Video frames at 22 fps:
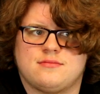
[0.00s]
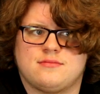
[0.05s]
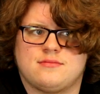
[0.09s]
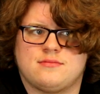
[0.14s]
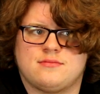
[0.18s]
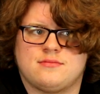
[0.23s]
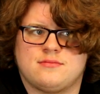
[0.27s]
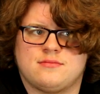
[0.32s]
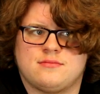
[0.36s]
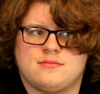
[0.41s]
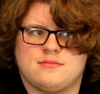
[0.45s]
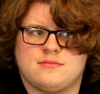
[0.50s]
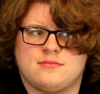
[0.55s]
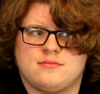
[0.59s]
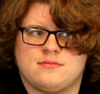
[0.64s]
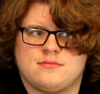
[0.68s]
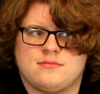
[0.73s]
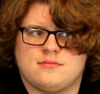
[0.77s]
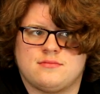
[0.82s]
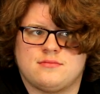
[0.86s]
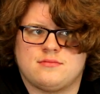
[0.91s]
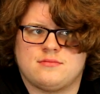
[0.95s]

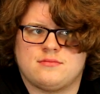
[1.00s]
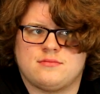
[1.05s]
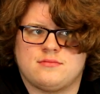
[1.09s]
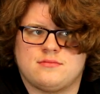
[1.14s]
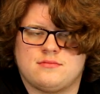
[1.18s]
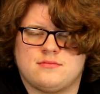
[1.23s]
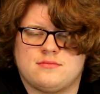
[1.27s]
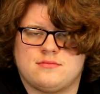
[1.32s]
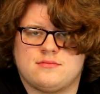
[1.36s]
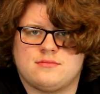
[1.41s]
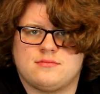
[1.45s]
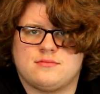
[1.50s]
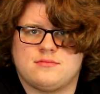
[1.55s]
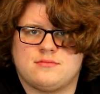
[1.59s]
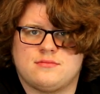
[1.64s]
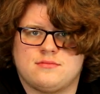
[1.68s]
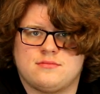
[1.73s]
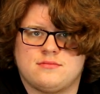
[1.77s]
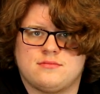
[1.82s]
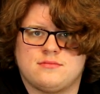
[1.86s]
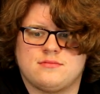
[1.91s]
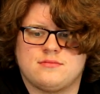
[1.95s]

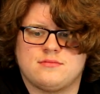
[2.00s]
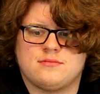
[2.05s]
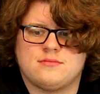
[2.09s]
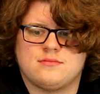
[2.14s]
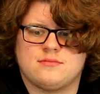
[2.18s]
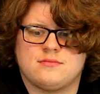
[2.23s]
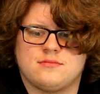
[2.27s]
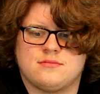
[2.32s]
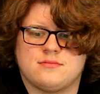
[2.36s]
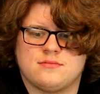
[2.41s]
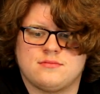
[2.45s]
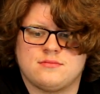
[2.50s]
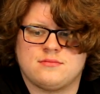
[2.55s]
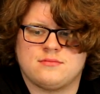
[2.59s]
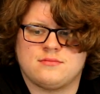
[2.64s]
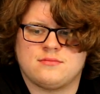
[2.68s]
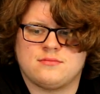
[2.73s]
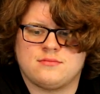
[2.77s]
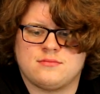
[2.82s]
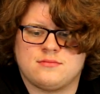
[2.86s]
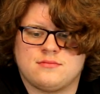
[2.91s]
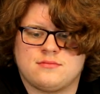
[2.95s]

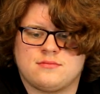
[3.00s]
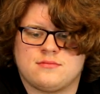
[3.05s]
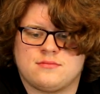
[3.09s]
(silent)